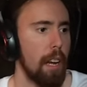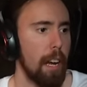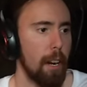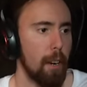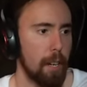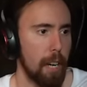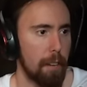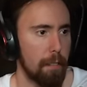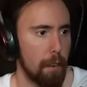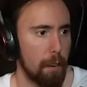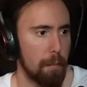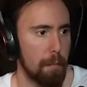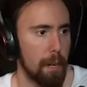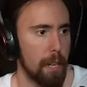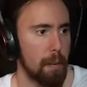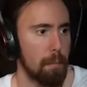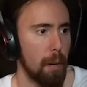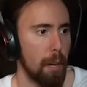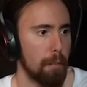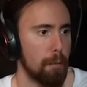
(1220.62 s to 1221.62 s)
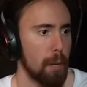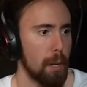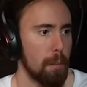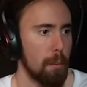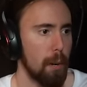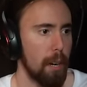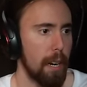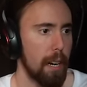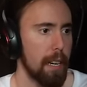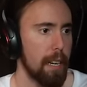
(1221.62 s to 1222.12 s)
I don't have enough money to play free to
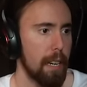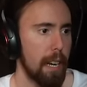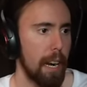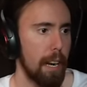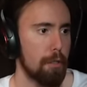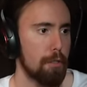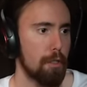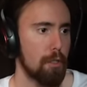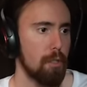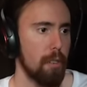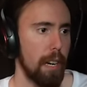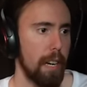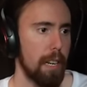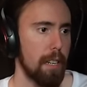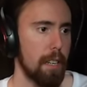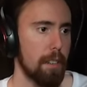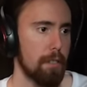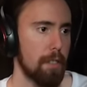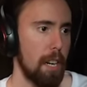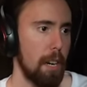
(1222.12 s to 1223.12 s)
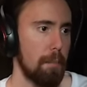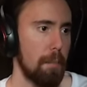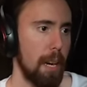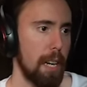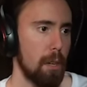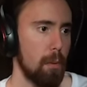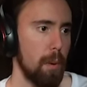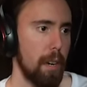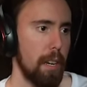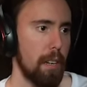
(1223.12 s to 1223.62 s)
play. Azur Lane doesn't have
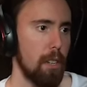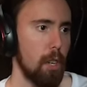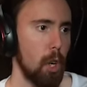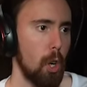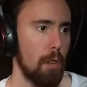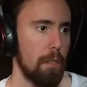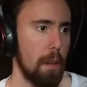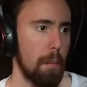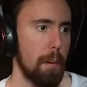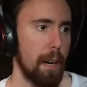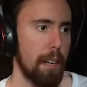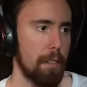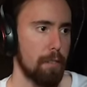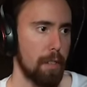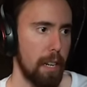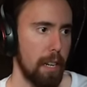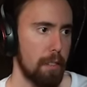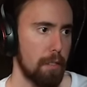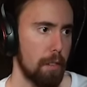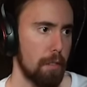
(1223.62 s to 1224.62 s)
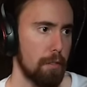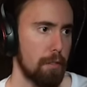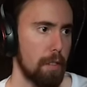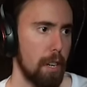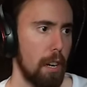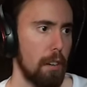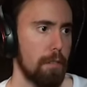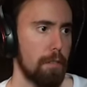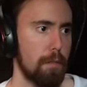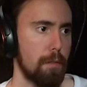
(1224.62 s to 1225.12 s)
pay to win, only buy skins and
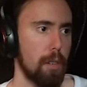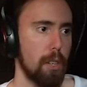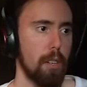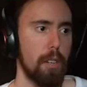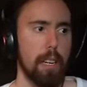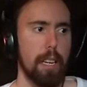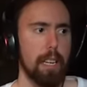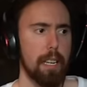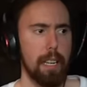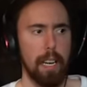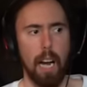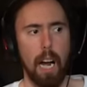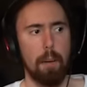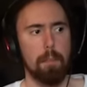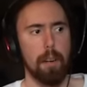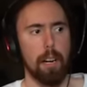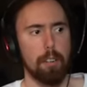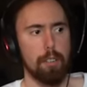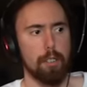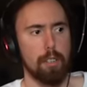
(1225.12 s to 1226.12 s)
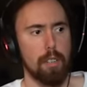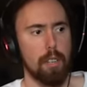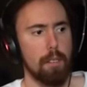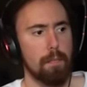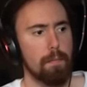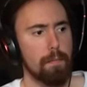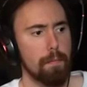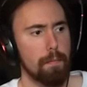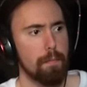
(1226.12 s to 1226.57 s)
stuff. Really? Yeah, I'm not sure.